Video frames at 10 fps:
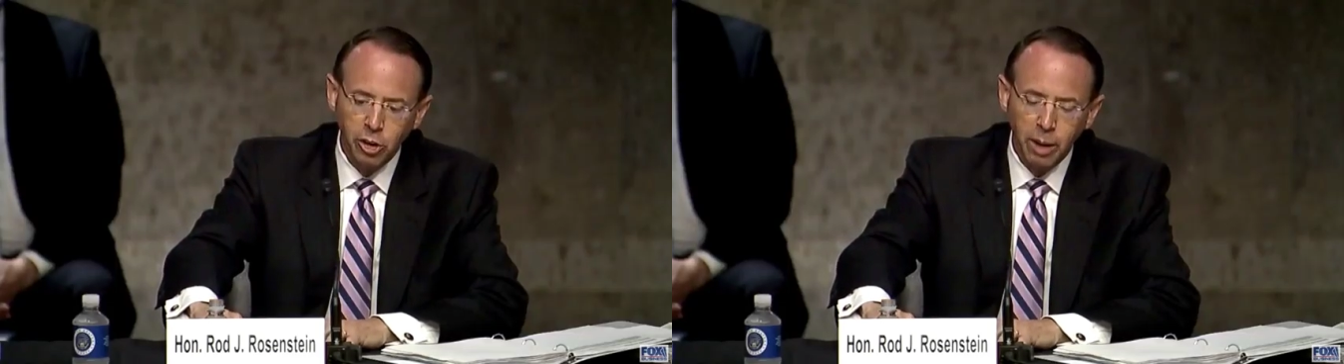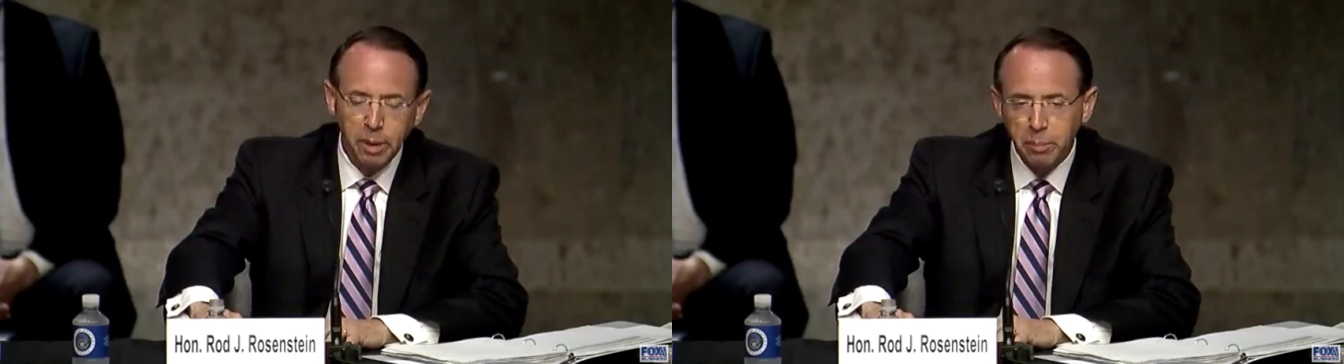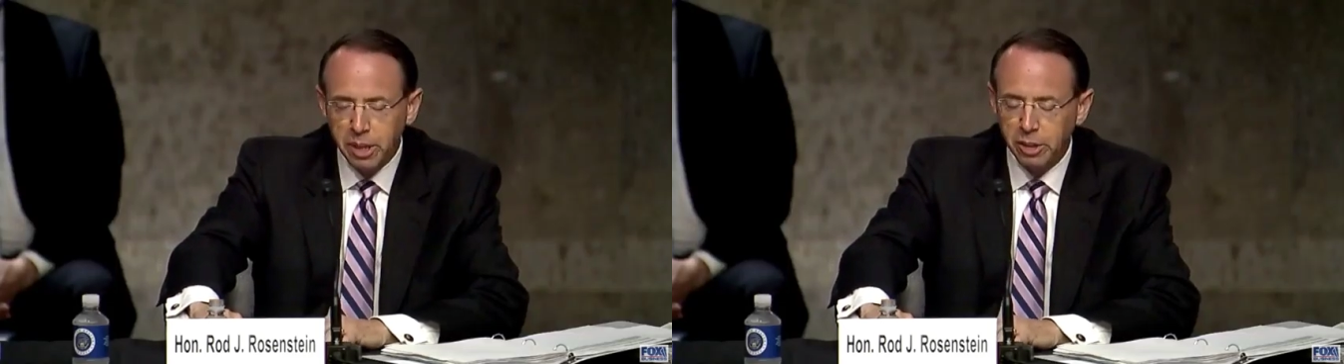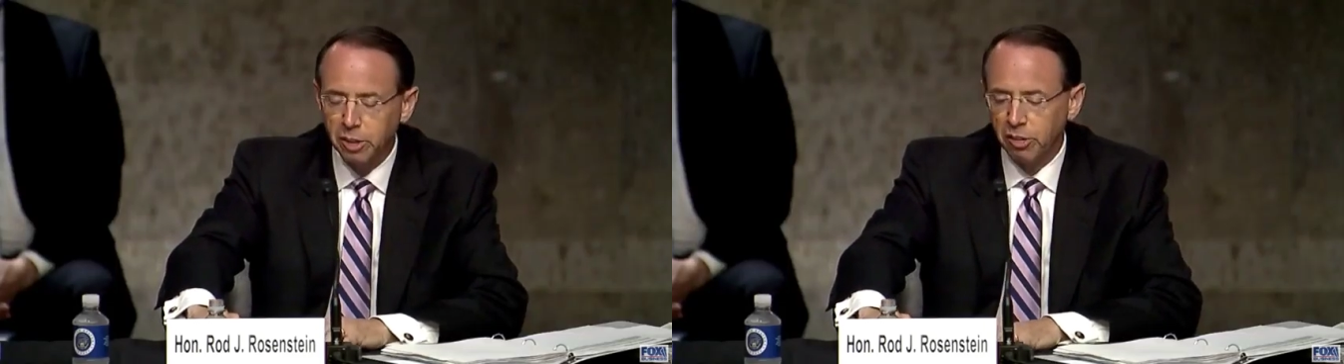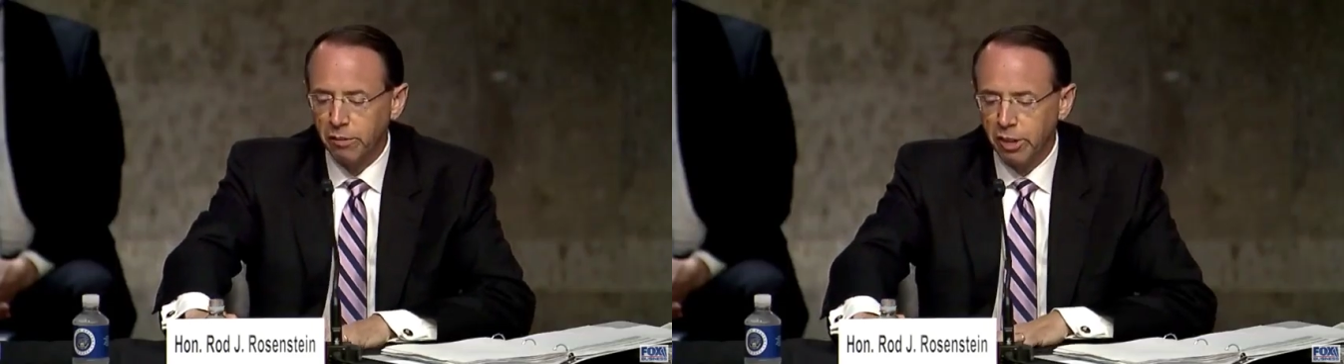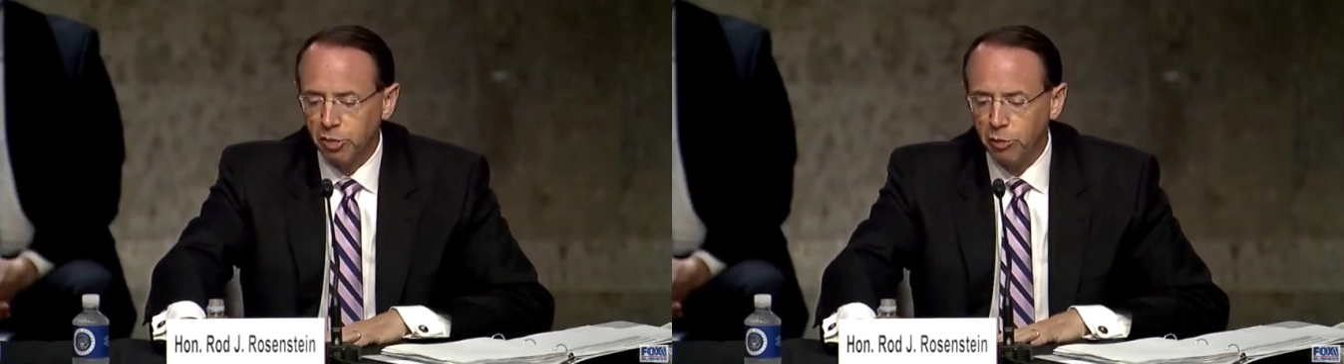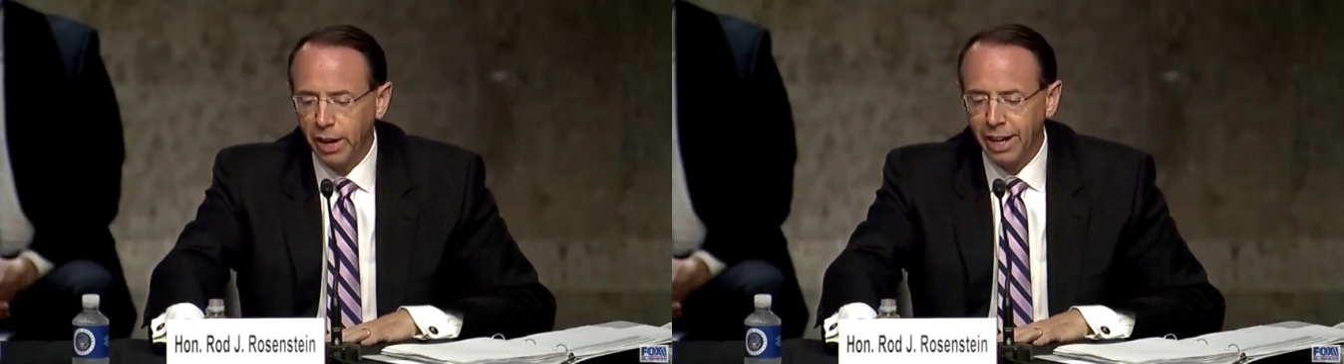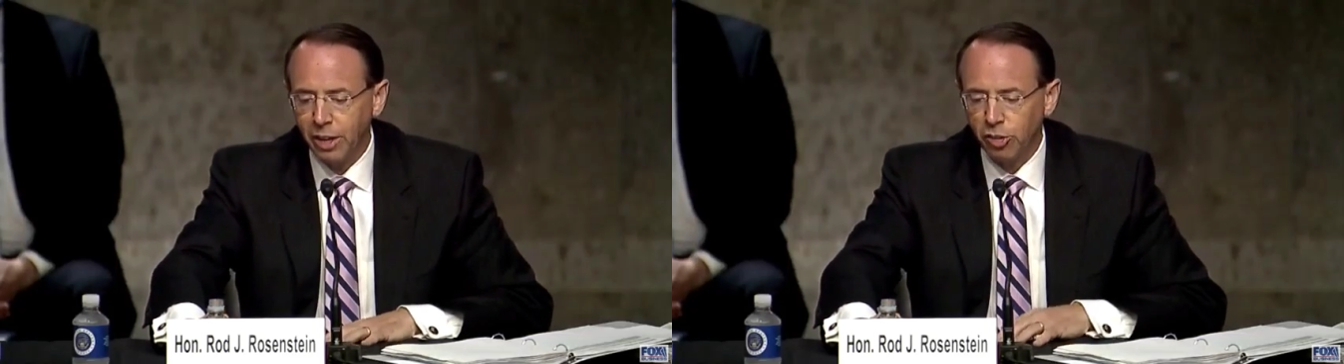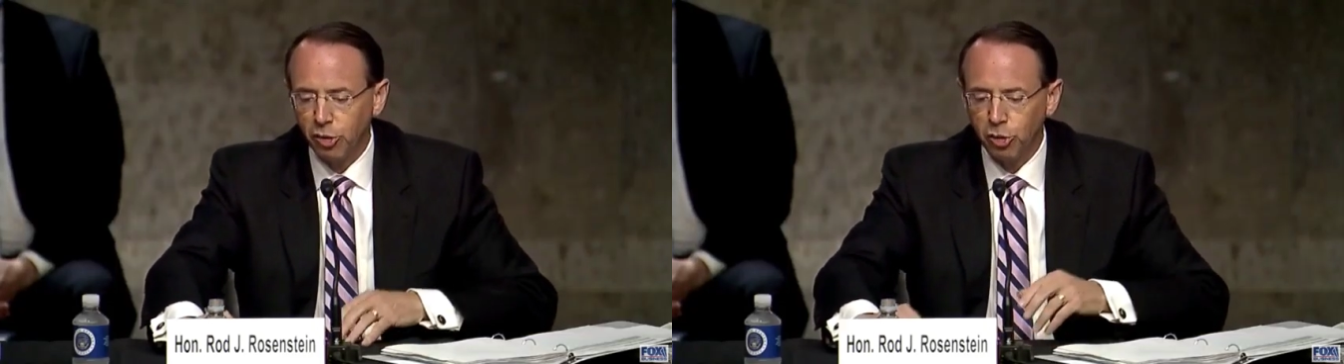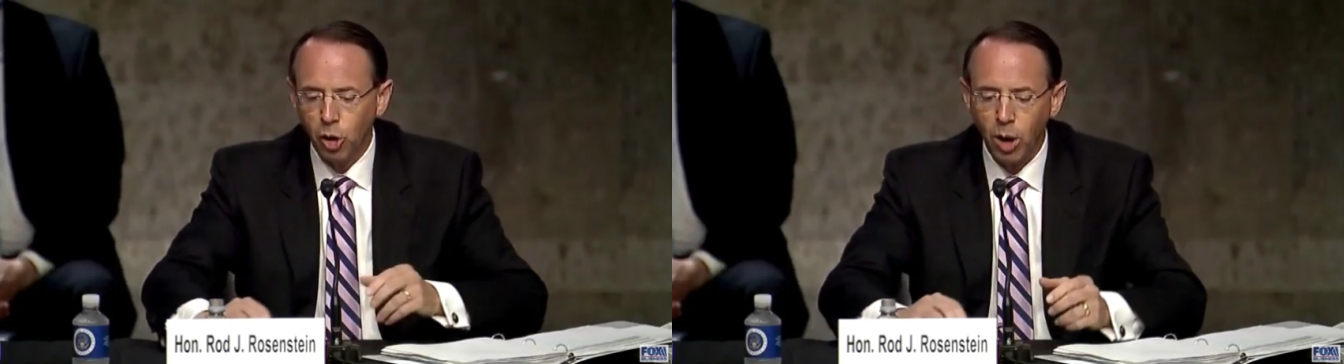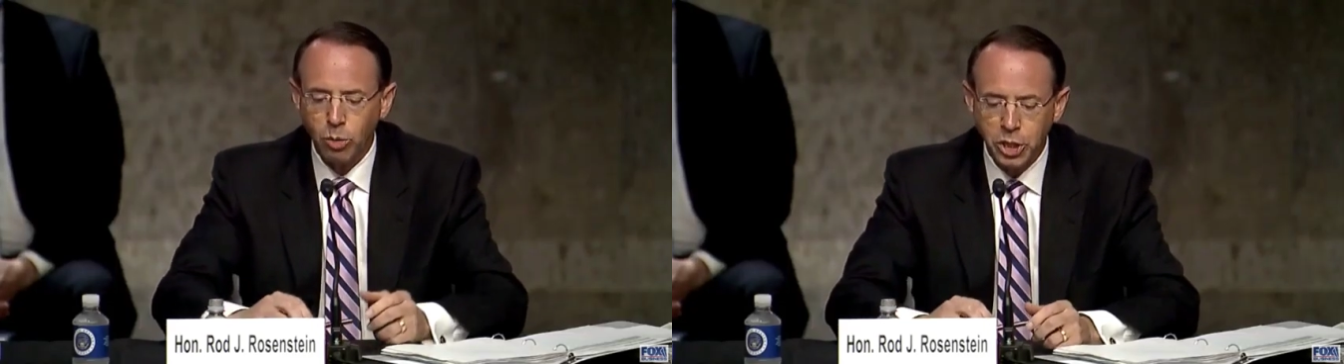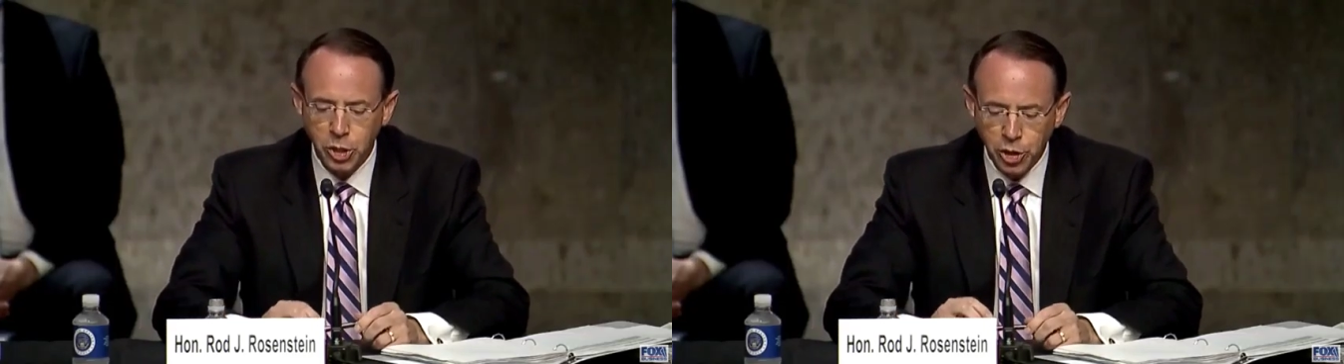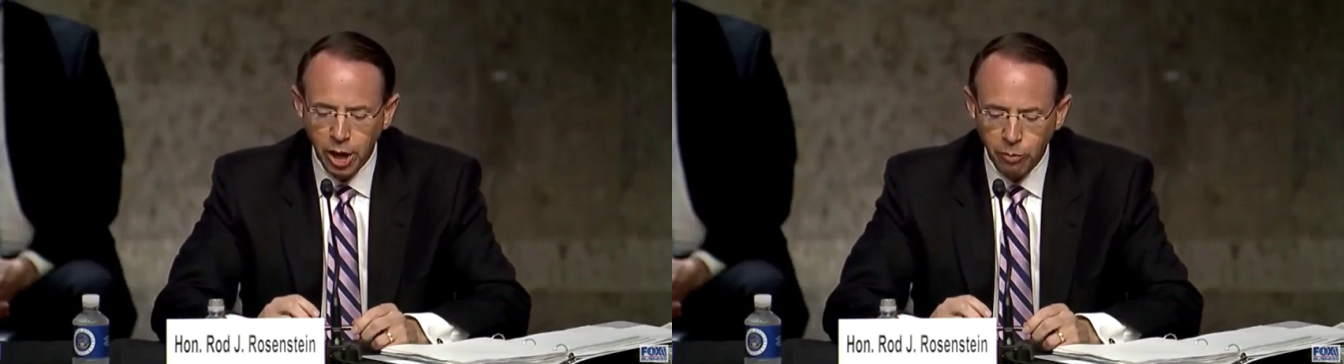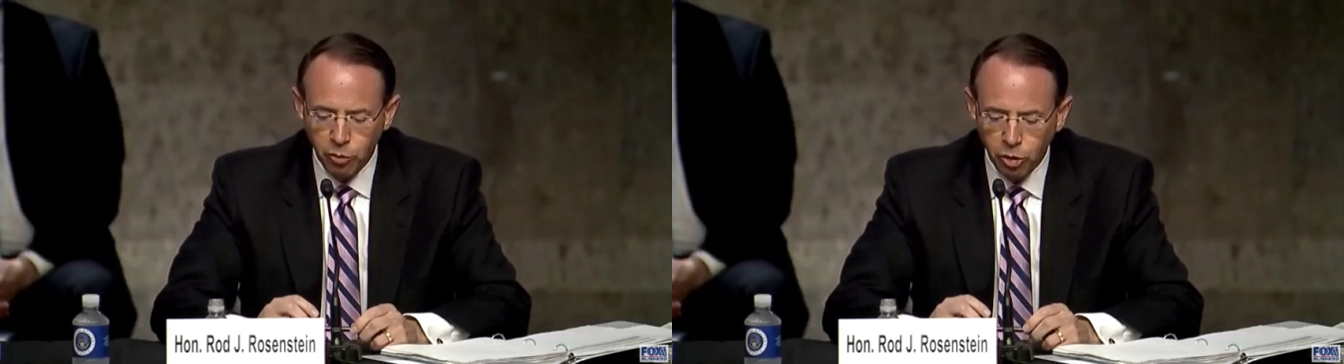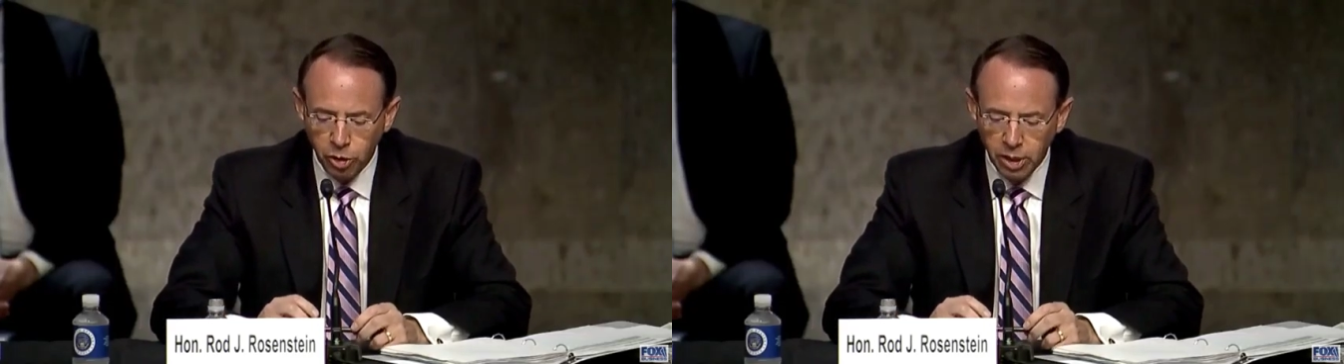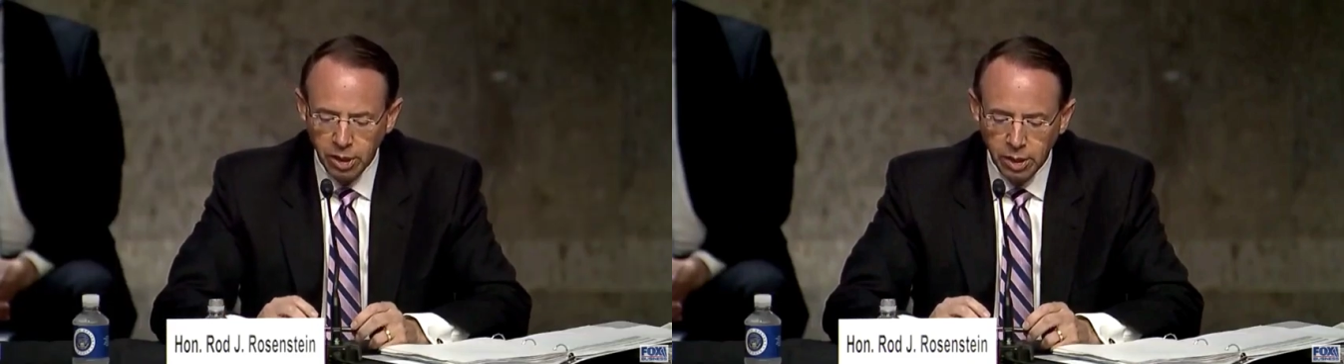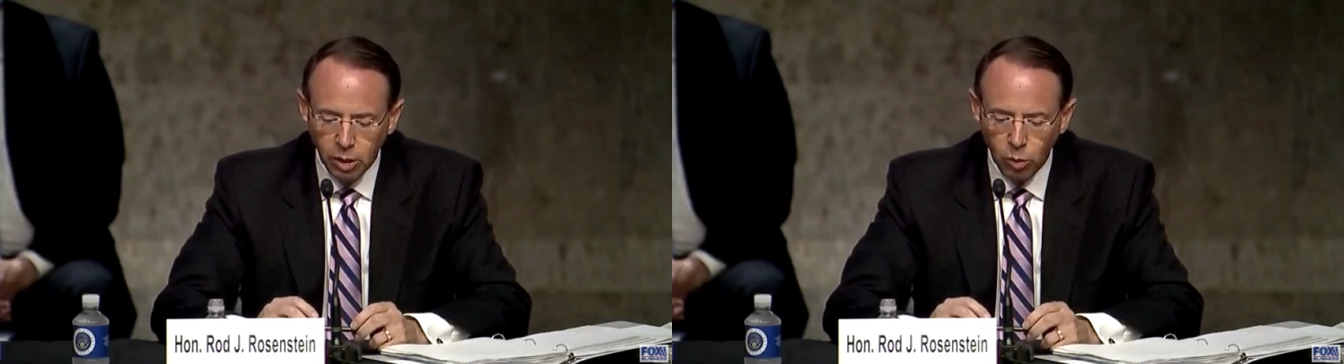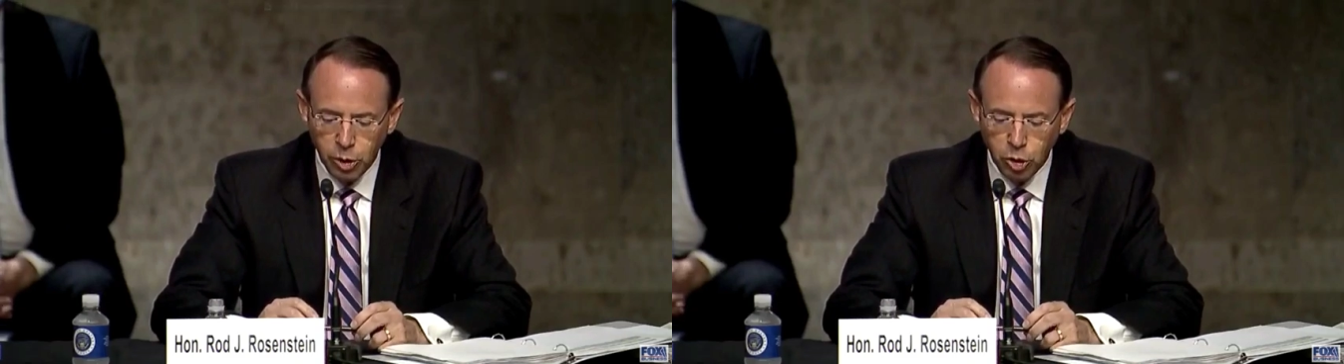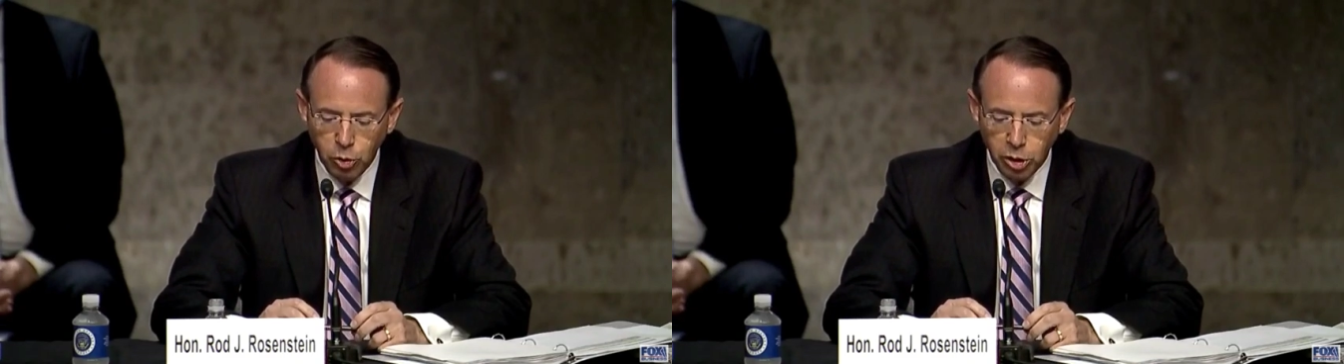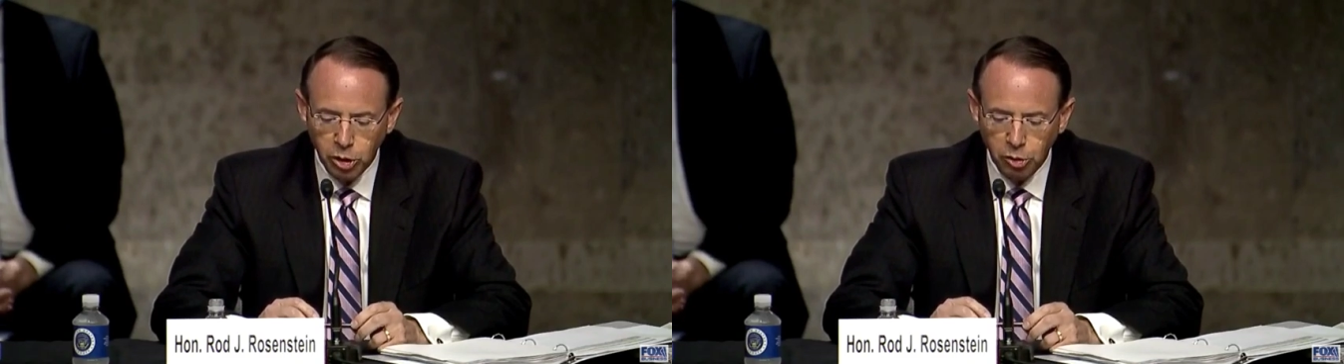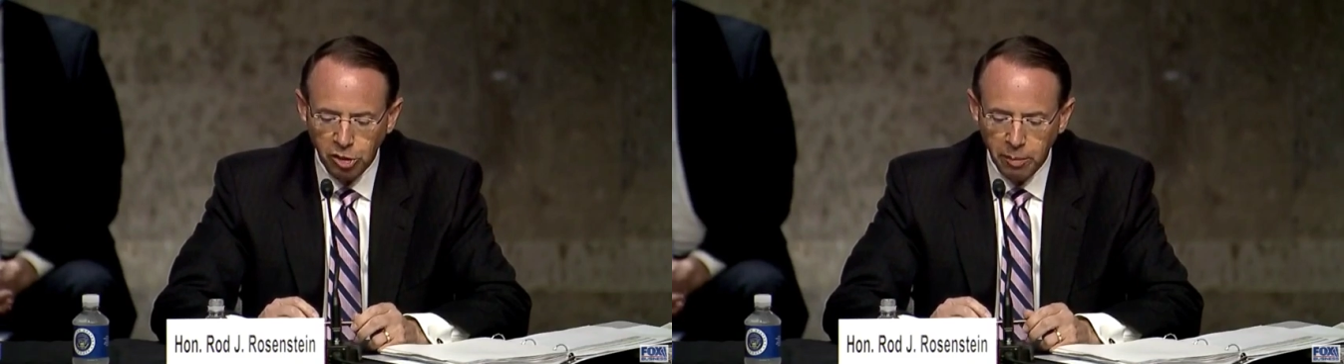I'm at a bit of a disadvantage. As you know, I was in the job for only two years.